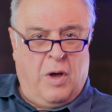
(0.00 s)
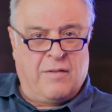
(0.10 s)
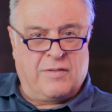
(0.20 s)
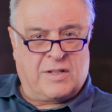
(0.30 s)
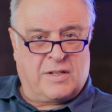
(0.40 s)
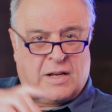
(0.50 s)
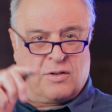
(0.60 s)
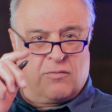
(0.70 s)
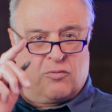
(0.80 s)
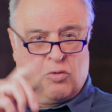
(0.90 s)
have a
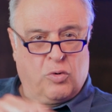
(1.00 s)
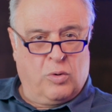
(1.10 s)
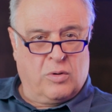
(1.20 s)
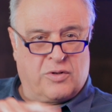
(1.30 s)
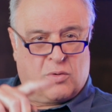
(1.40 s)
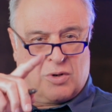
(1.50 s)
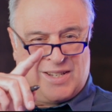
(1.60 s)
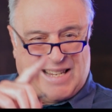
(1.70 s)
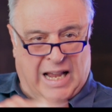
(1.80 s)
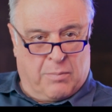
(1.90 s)
set of rules or
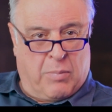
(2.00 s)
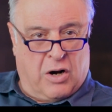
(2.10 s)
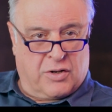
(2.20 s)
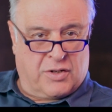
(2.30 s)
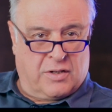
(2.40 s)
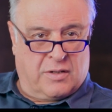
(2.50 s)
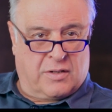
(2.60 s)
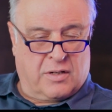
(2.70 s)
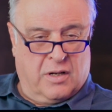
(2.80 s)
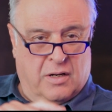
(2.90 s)
tick
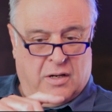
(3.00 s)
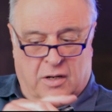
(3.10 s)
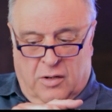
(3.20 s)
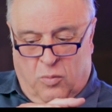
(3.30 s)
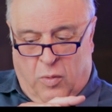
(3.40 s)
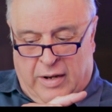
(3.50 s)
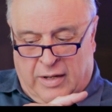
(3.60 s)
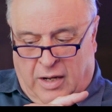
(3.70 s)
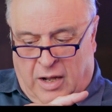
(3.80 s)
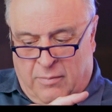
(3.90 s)
boxes when
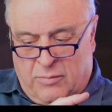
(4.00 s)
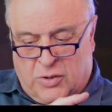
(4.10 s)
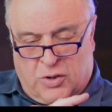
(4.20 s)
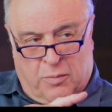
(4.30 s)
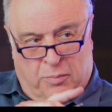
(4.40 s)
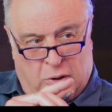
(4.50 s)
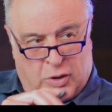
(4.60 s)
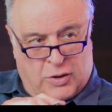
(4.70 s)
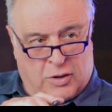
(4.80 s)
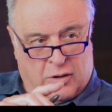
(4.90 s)
it comes to
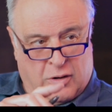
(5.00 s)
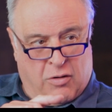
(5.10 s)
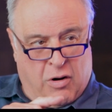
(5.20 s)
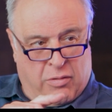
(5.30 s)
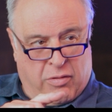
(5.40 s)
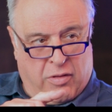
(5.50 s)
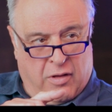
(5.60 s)
personal growth?